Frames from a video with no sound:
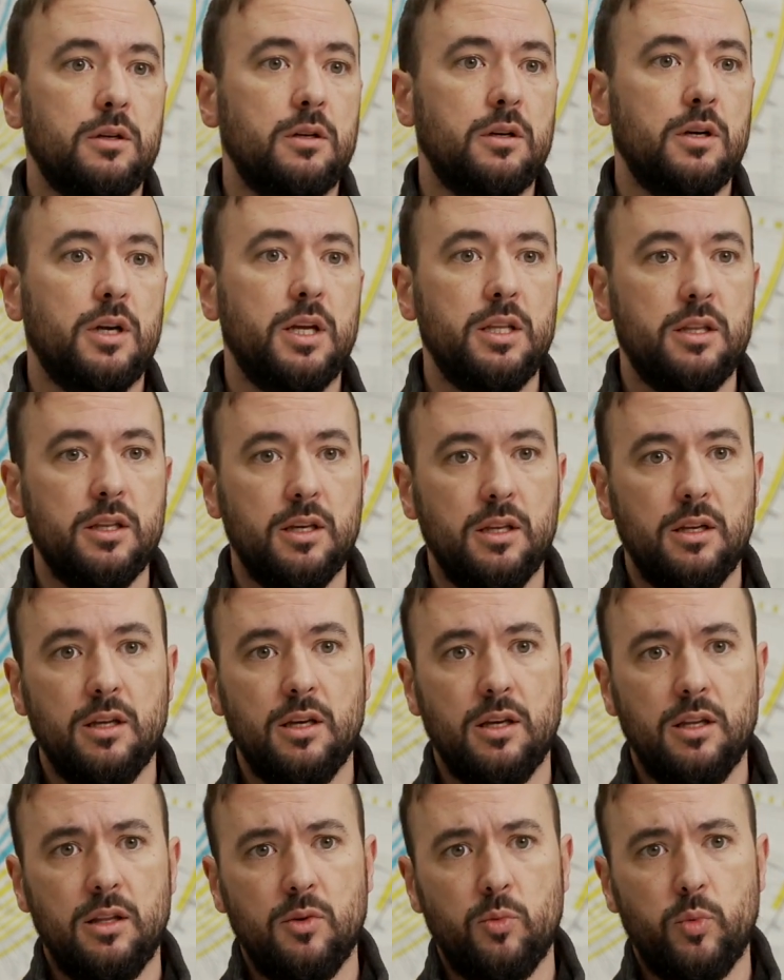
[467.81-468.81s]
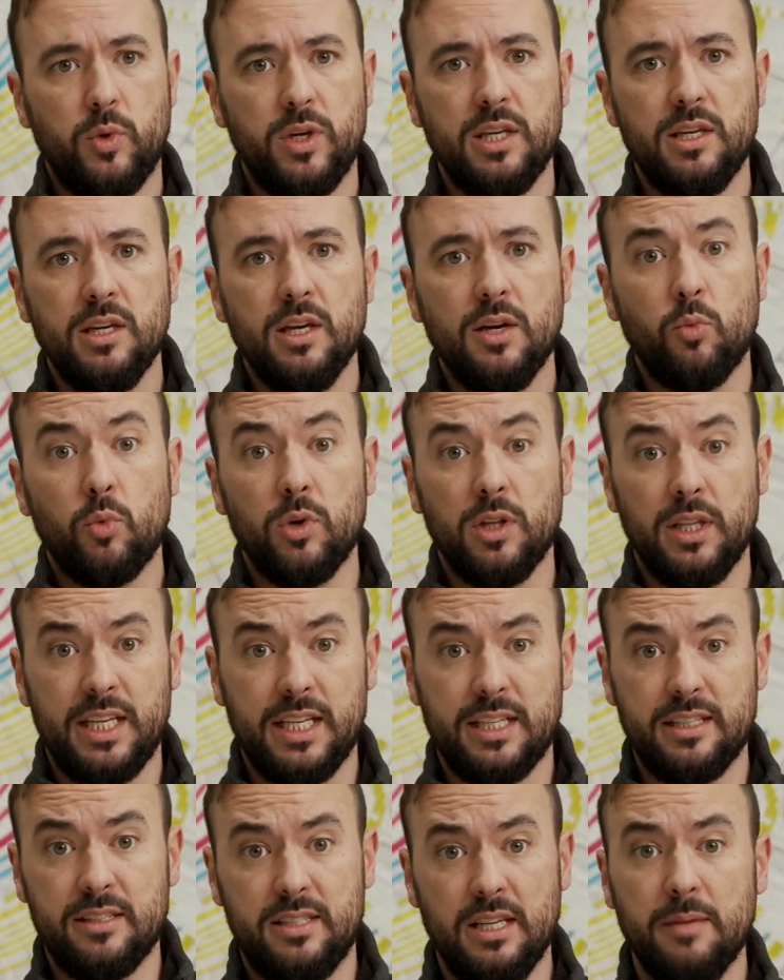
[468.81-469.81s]
right? That we will
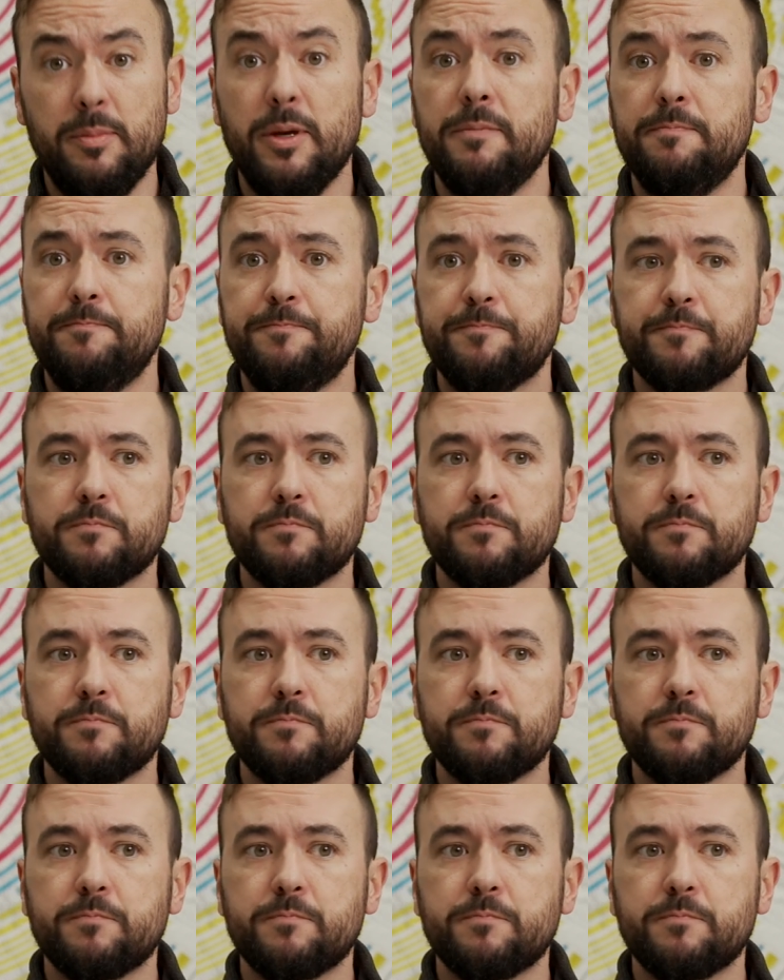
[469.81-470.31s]
exhibit